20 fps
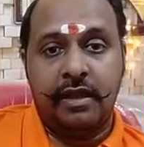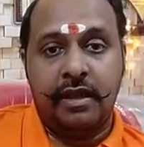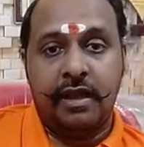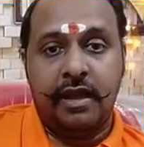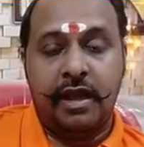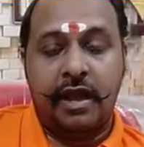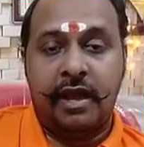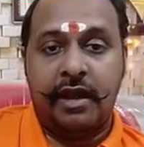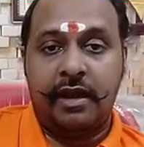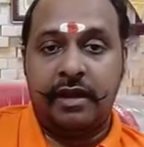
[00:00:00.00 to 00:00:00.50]

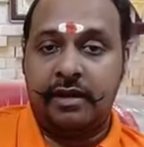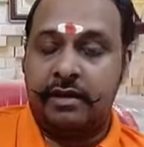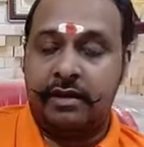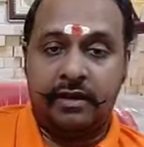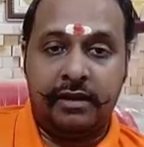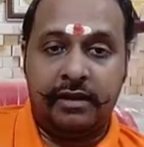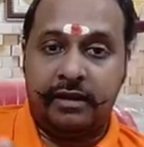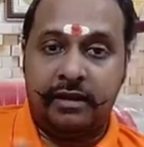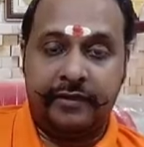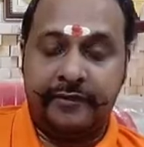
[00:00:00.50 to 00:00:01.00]
and
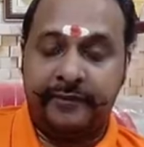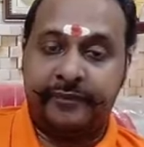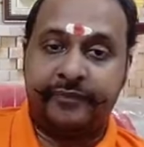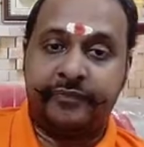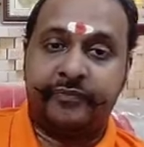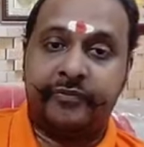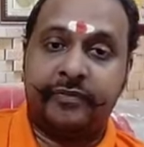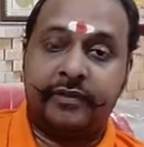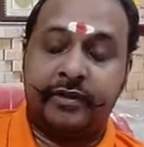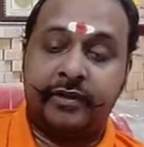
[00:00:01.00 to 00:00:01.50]

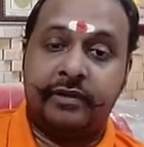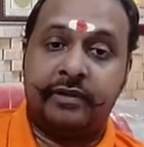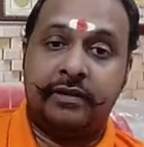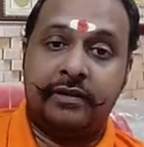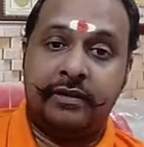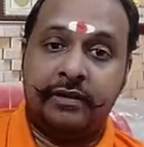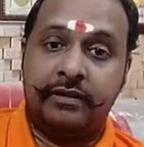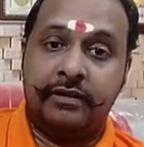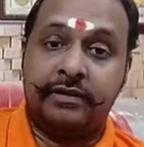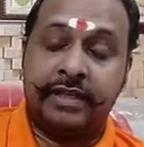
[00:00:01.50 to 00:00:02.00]

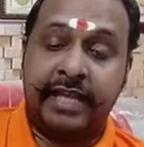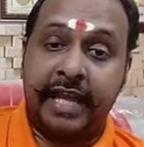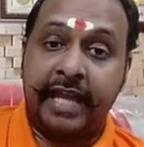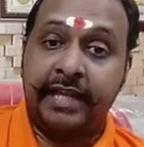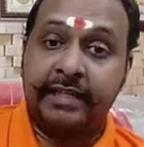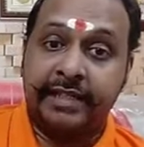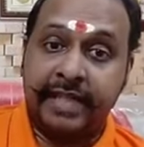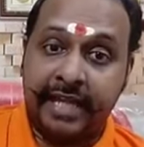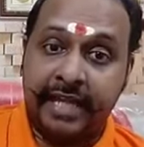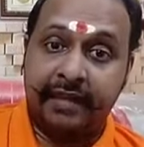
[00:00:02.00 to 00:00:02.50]

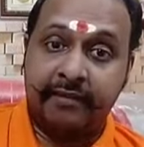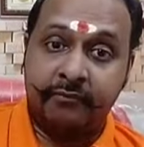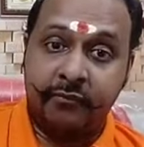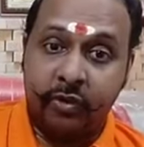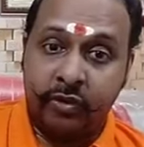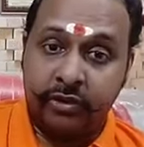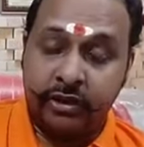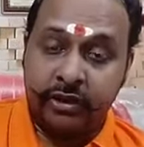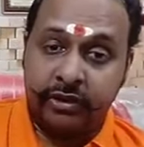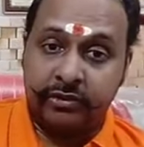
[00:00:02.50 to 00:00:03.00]
there they are
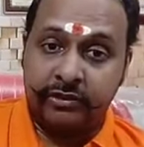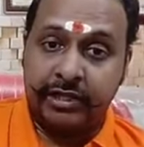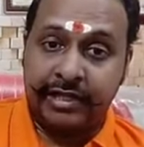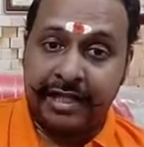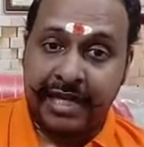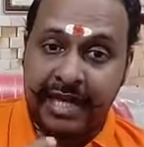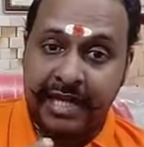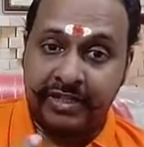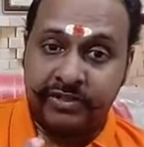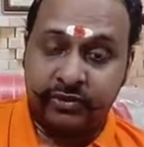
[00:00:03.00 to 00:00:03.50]
more into the
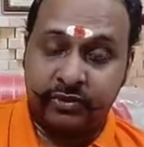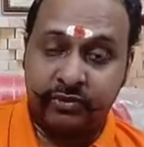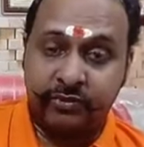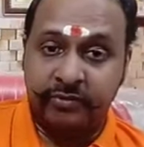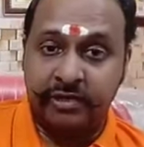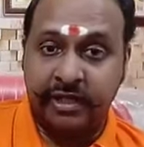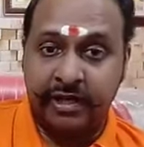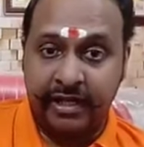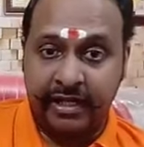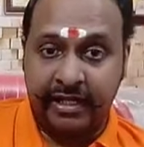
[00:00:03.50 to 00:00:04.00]
classroom
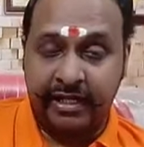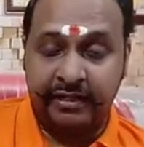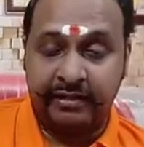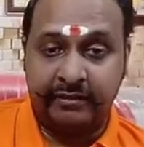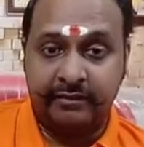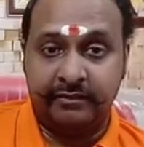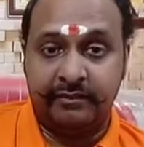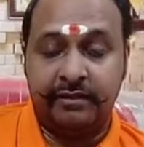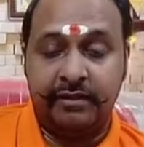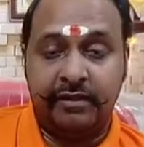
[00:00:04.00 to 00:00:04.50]

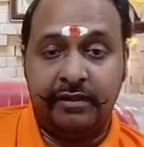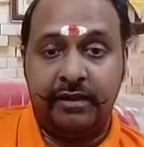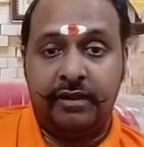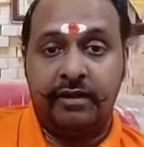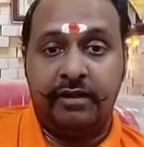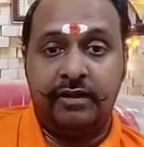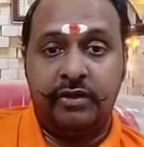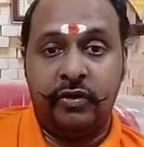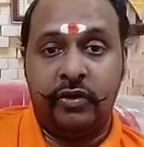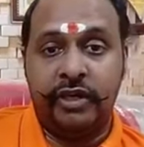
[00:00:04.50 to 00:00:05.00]
learning,
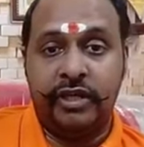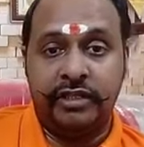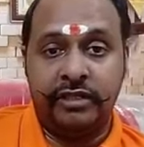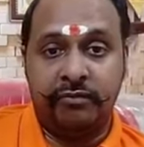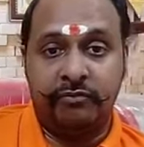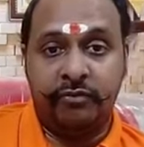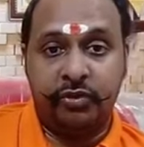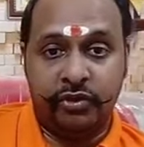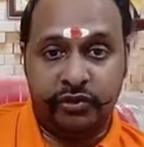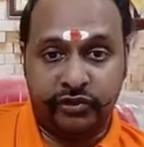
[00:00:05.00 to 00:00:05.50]
knowing the
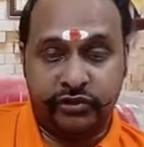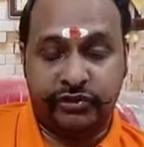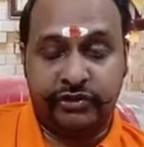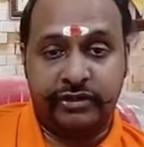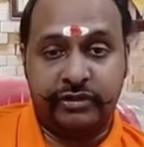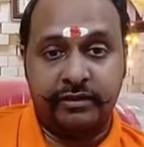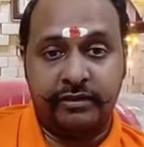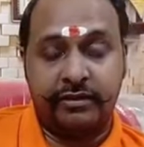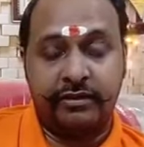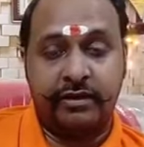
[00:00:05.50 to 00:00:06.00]

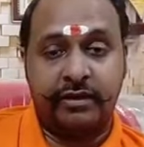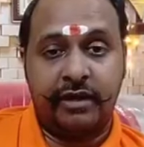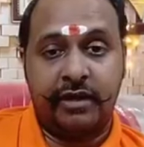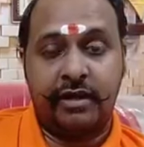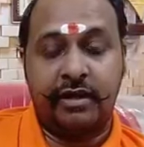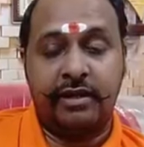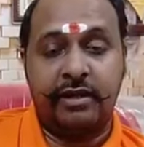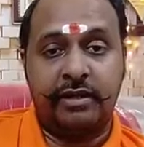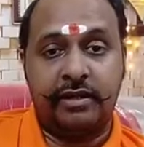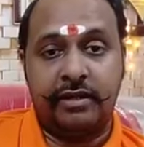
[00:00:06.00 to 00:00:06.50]
books,
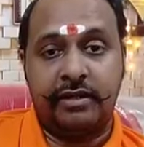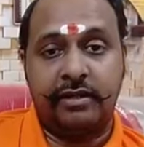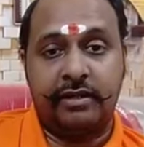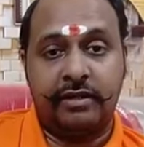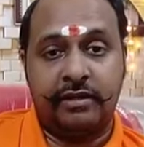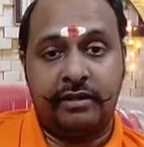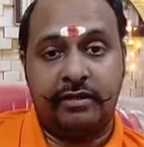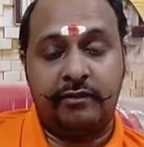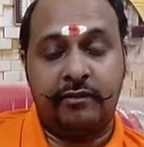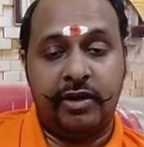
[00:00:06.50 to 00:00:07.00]
and
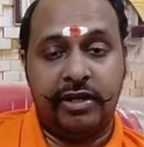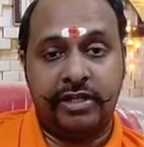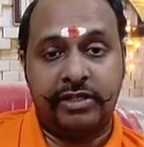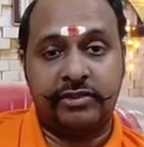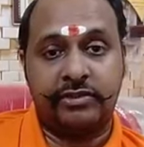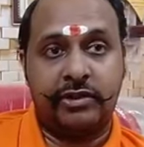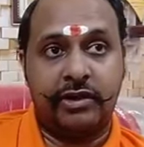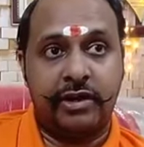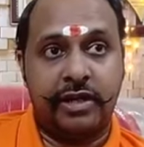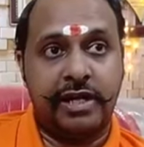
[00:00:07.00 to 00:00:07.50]
what is
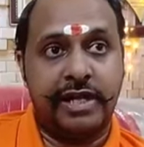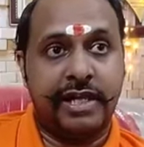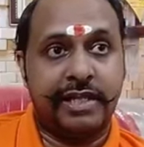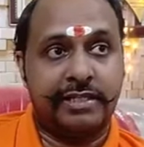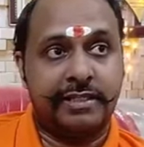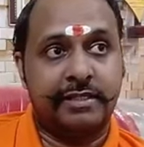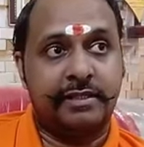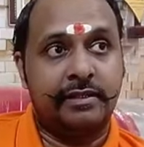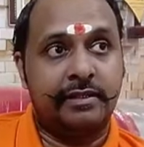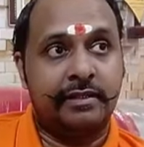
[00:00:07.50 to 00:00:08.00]
called
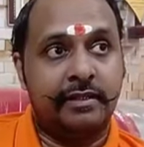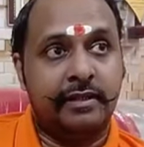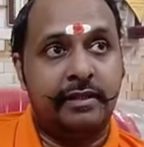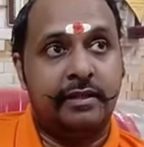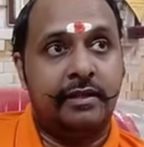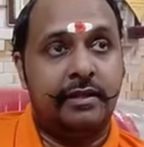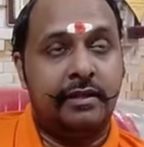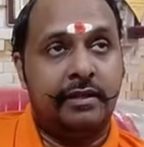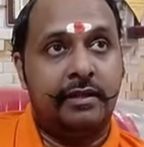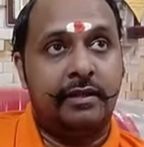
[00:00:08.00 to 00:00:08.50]
as
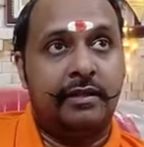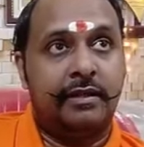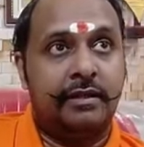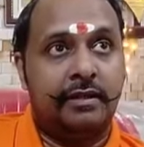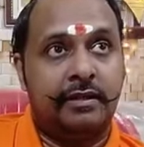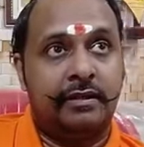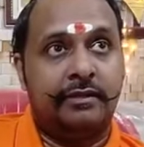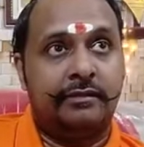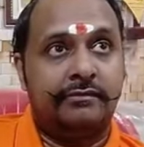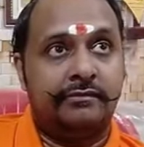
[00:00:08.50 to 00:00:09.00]

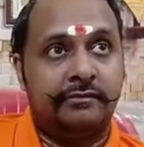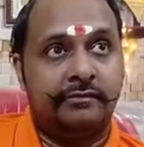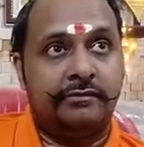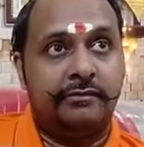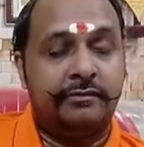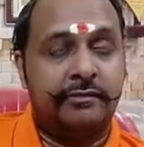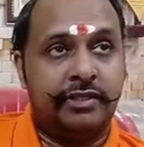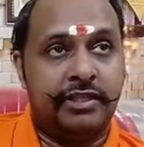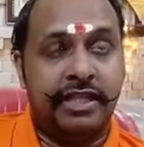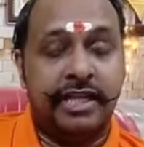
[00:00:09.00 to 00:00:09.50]

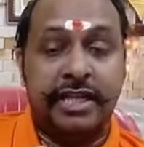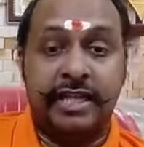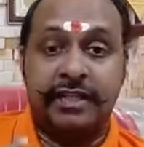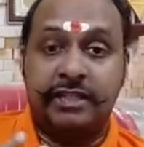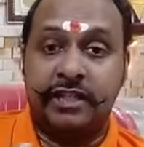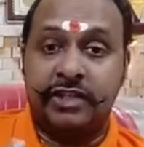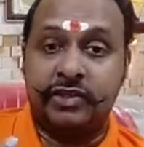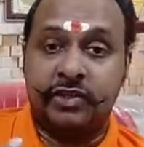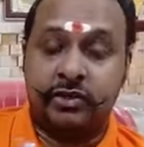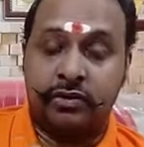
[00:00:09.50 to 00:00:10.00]
seeing
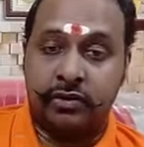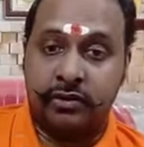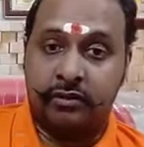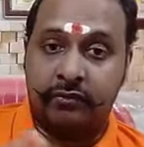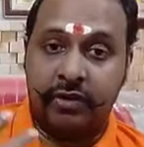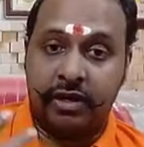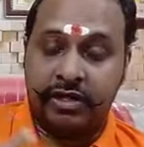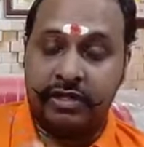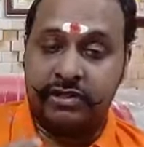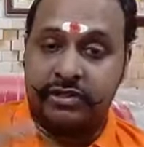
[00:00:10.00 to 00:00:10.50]
this
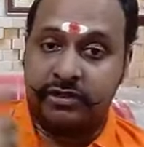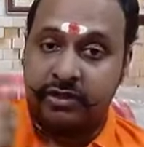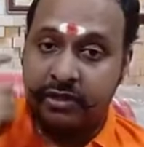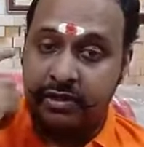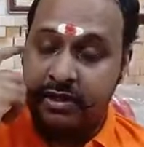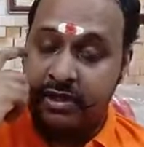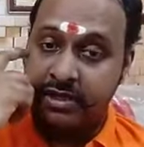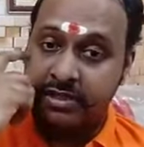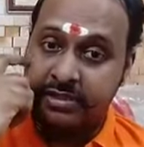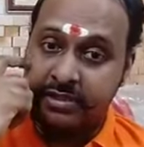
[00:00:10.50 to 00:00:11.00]
what is
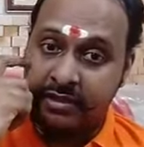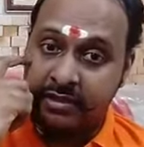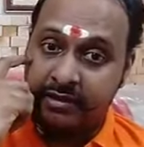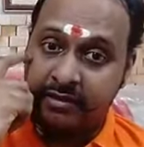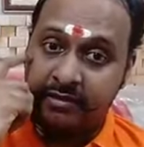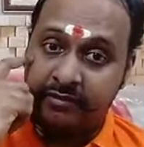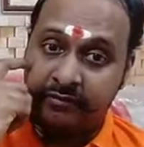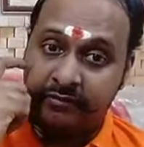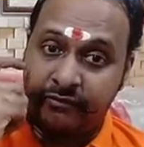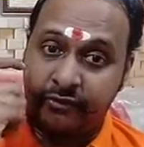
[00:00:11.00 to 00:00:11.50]
called as
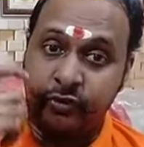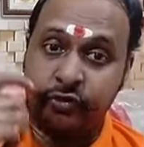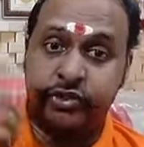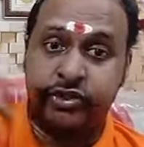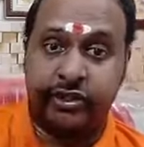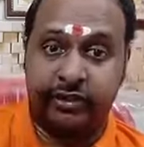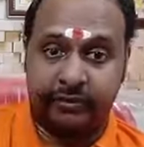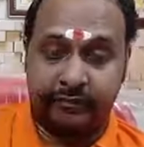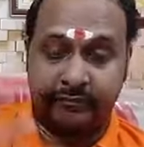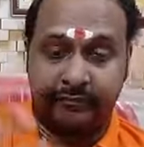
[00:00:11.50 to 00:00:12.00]
the
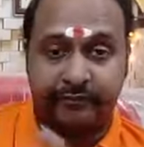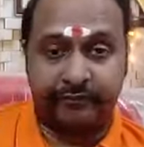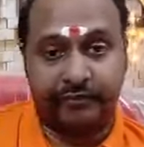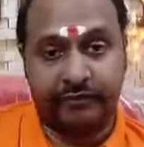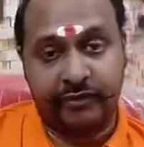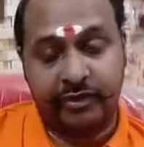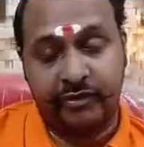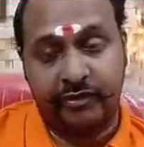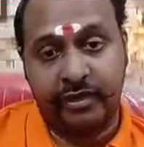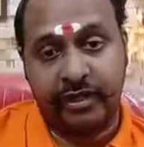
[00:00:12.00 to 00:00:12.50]
future.
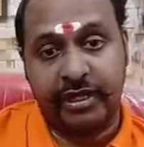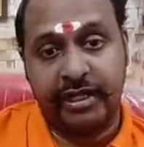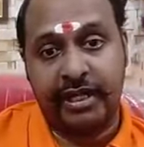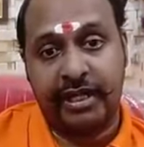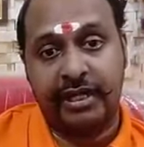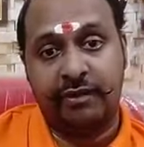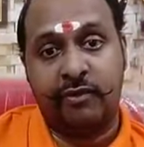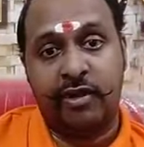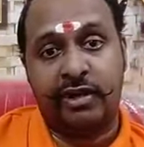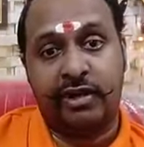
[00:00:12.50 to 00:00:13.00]
Okay,
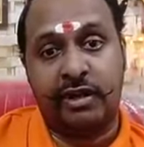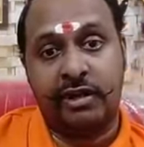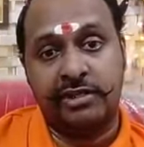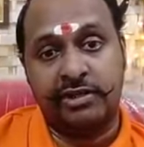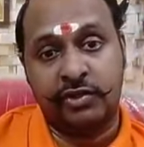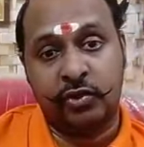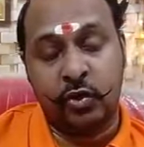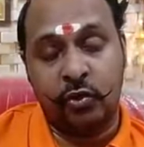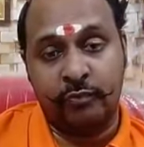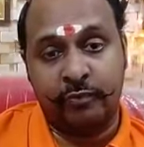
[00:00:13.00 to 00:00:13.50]
like what all
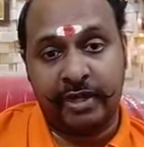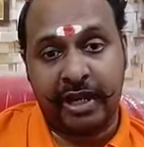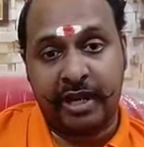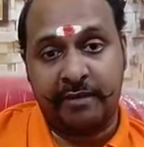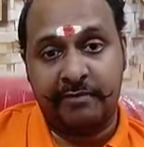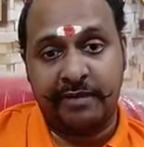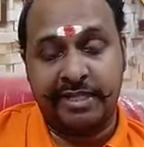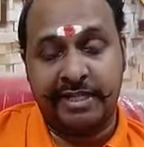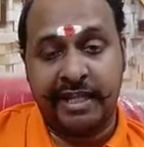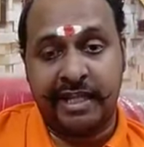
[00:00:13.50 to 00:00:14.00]
scope can
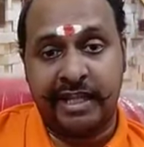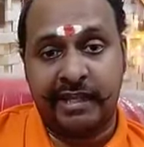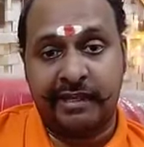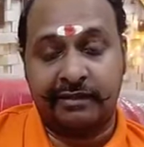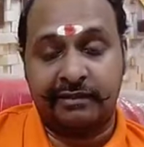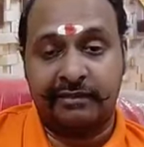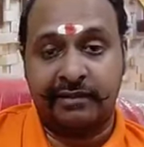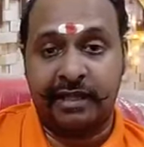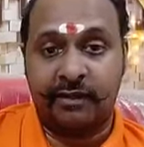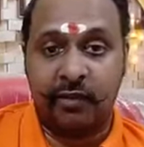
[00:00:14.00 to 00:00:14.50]
be there.
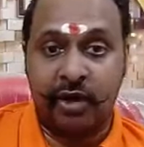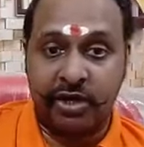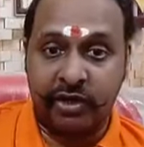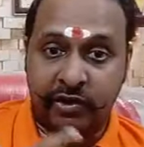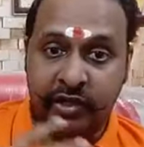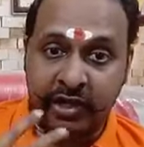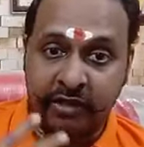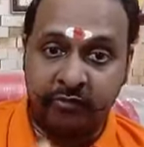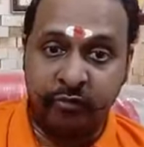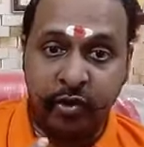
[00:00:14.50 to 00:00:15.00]
They want to
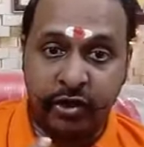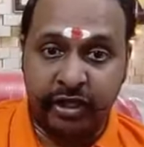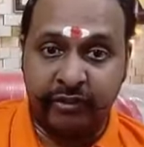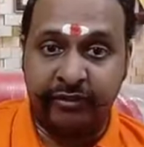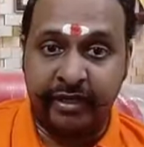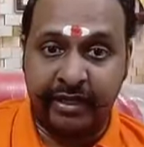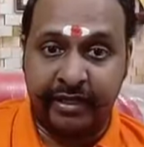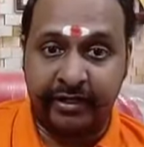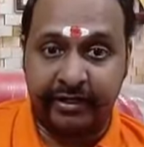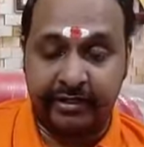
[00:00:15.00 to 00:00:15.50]
get
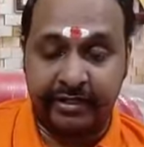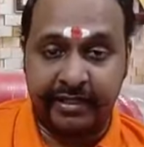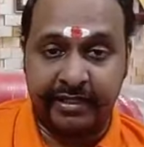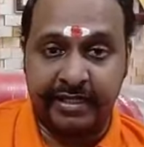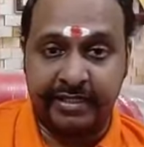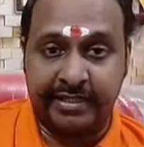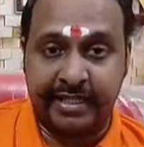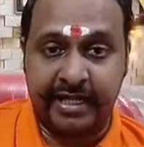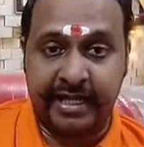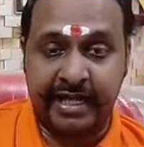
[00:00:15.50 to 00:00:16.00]
motivated in the
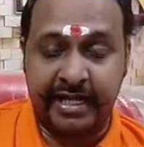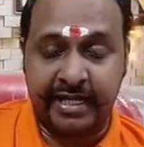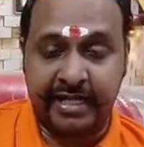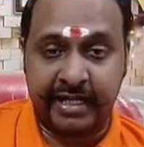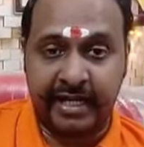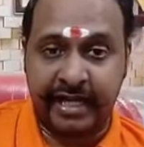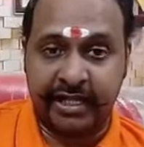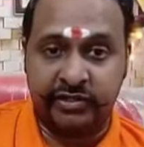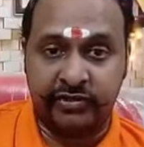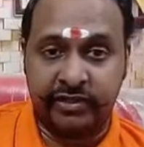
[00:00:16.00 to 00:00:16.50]
second year
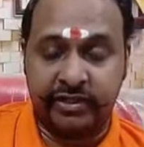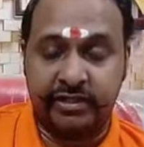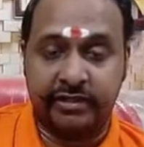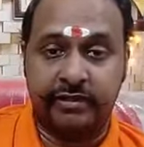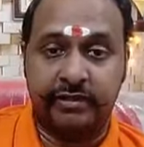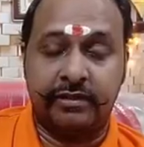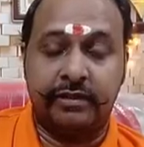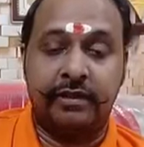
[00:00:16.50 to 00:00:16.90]
actually.